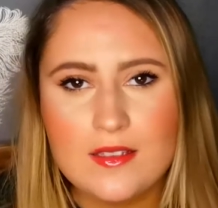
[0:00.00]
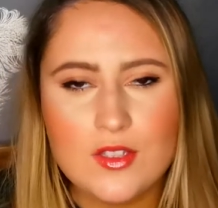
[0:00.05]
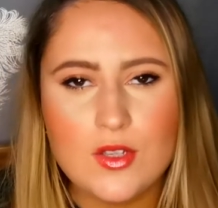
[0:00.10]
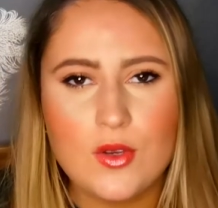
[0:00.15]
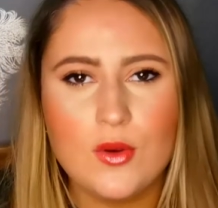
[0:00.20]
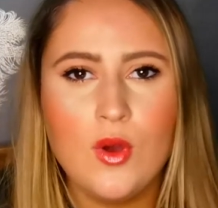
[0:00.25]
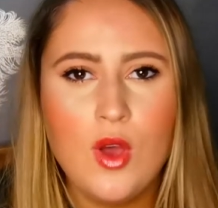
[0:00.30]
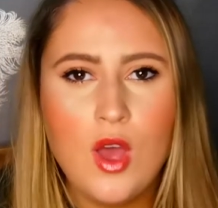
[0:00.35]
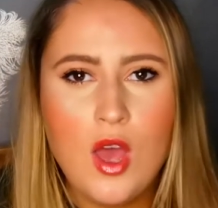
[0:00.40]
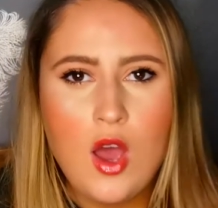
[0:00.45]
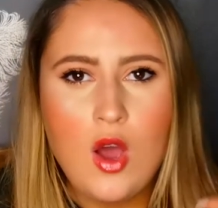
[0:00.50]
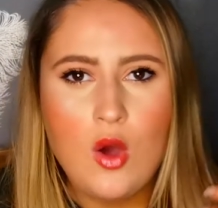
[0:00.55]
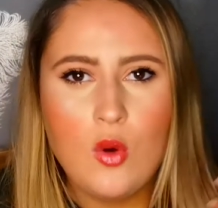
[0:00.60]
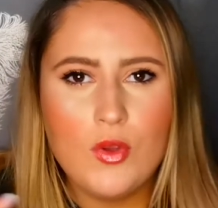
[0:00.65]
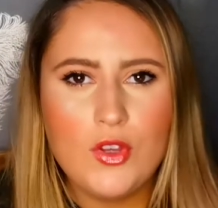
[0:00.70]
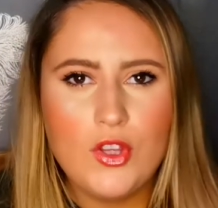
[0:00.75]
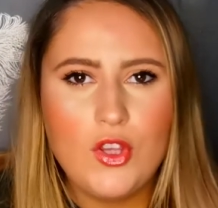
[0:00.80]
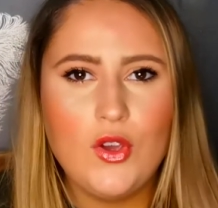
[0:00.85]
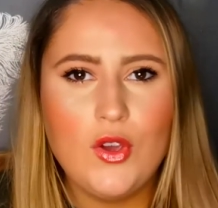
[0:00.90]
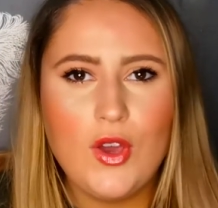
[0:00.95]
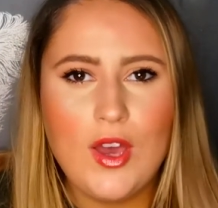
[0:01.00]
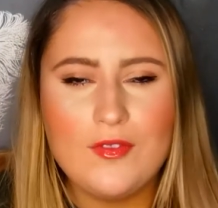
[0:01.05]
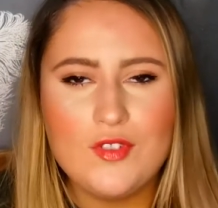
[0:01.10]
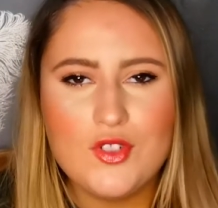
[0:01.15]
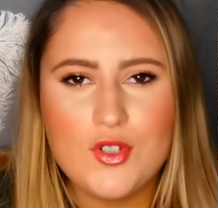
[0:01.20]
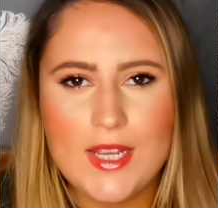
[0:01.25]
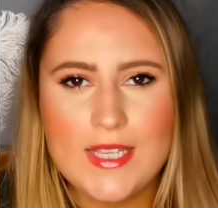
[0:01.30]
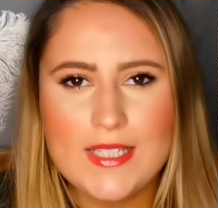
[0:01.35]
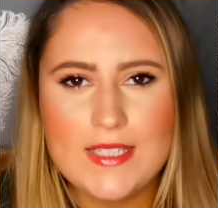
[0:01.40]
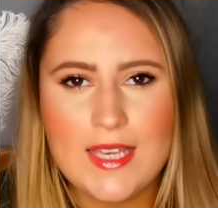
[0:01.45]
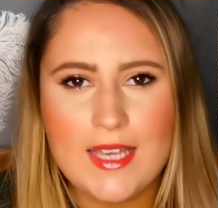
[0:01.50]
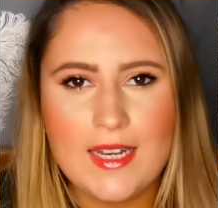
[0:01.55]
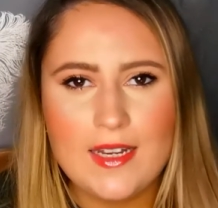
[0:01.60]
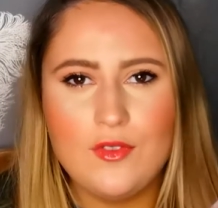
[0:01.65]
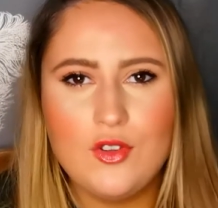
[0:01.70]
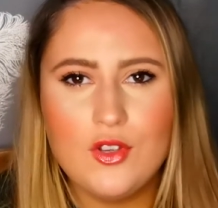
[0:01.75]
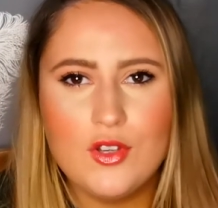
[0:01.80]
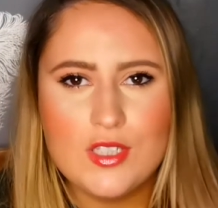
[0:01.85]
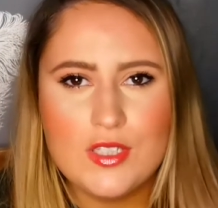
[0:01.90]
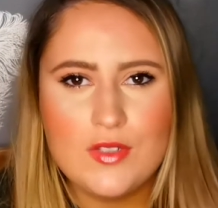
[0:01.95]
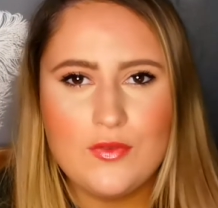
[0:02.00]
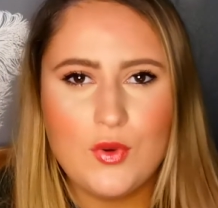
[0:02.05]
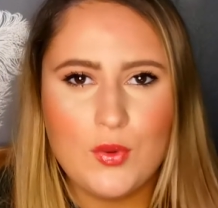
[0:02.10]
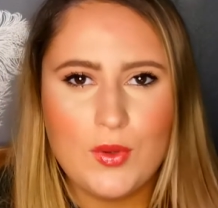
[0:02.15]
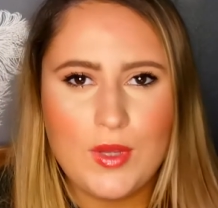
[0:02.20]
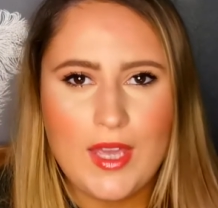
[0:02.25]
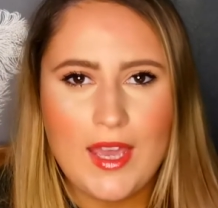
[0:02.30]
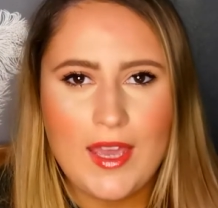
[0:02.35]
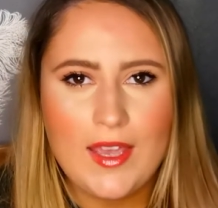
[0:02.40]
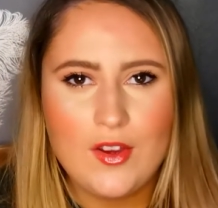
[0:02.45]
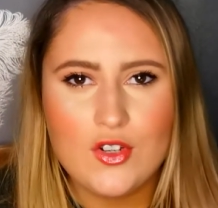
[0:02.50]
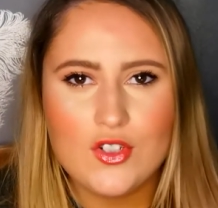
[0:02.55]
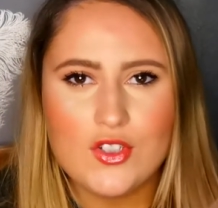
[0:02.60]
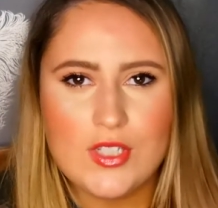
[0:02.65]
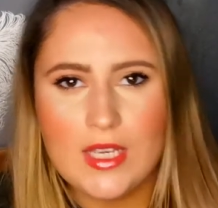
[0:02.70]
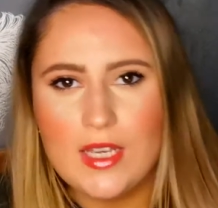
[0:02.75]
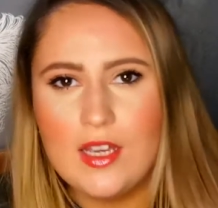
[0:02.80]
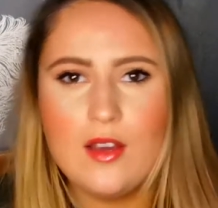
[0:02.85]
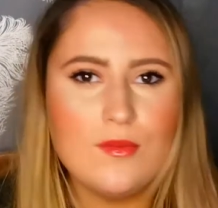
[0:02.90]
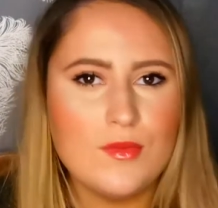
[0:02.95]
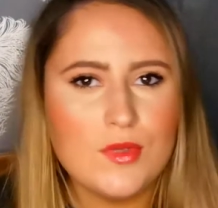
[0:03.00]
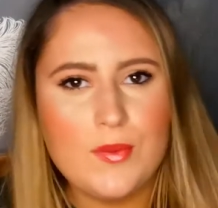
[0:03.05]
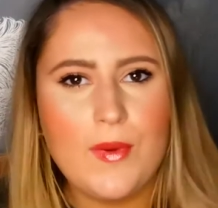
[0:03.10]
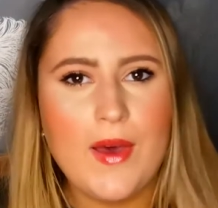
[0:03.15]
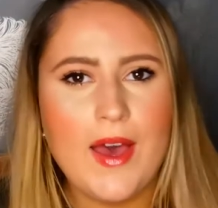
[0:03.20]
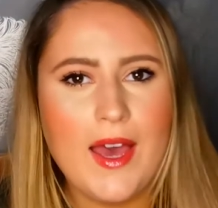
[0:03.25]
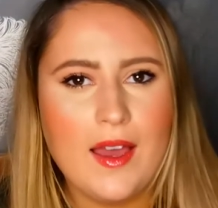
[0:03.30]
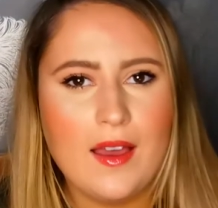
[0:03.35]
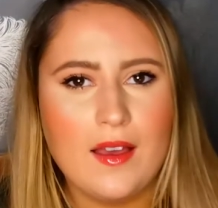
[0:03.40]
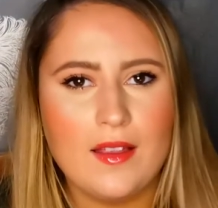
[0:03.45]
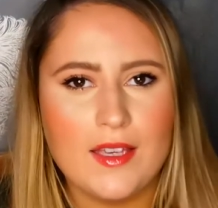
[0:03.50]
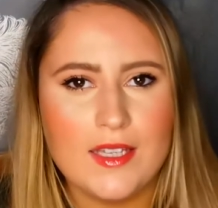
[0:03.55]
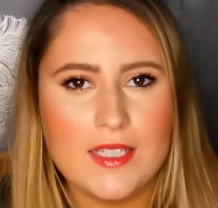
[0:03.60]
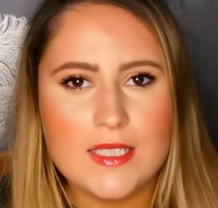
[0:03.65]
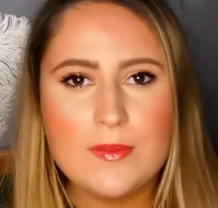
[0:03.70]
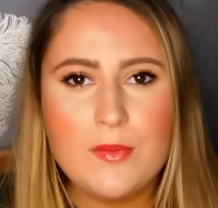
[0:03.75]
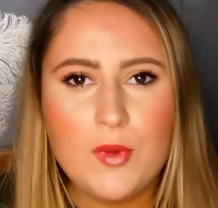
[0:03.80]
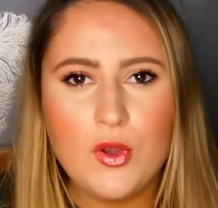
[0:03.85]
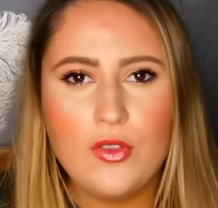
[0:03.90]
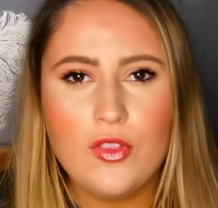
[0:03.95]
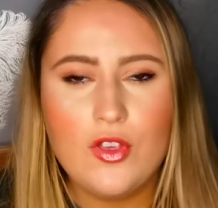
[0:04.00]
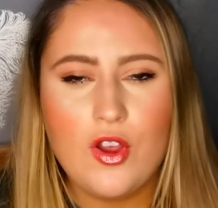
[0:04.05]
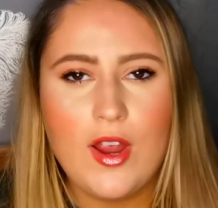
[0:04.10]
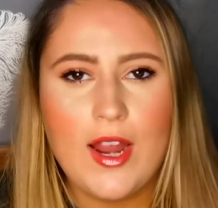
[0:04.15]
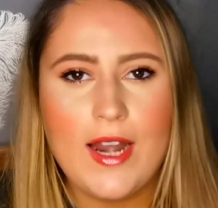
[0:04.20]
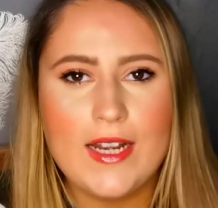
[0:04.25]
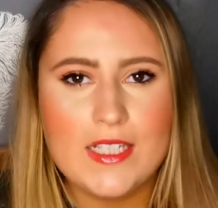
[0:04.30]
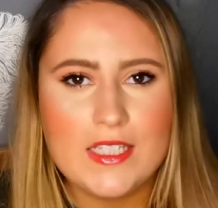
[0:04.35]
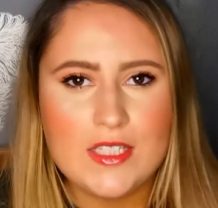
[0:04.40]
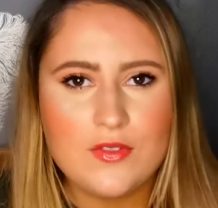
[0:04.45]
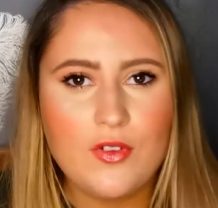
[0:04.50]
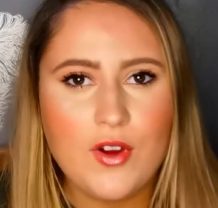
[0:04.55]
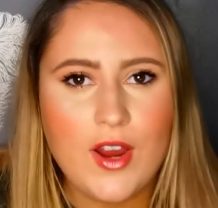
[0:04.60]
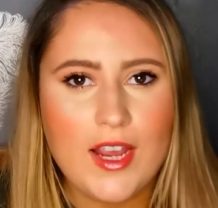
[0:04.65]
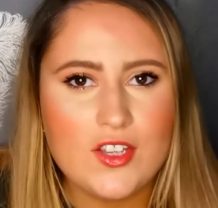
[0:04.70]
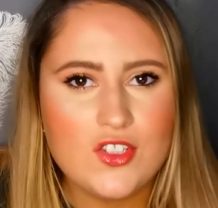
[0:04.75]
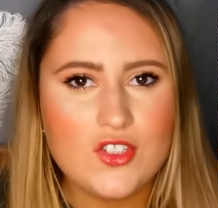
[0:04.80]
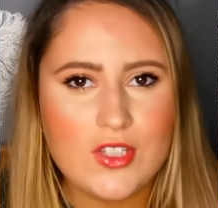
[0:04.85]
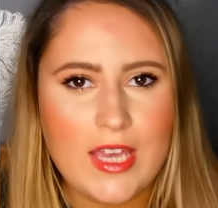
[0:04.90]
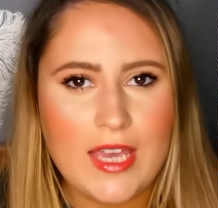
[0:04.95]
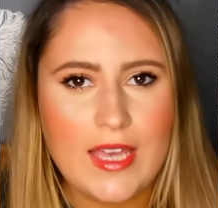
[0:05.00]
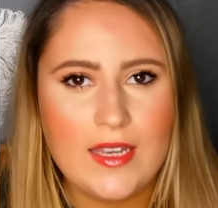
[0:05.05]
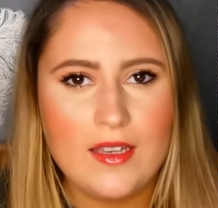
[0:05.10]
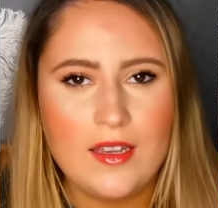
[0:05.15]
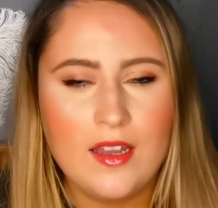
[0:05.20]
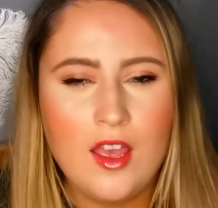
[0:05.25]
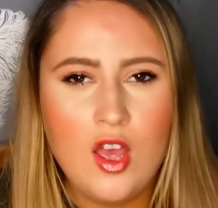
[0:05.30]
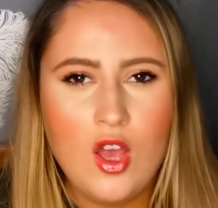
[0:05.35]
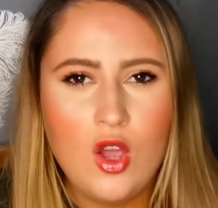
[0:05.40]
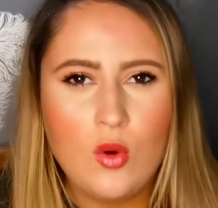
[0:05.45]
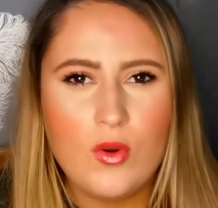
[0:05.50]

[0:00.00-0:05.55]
So when you have dry skin, if you exfoliate, your skin comes back smoother and it's fresh skin.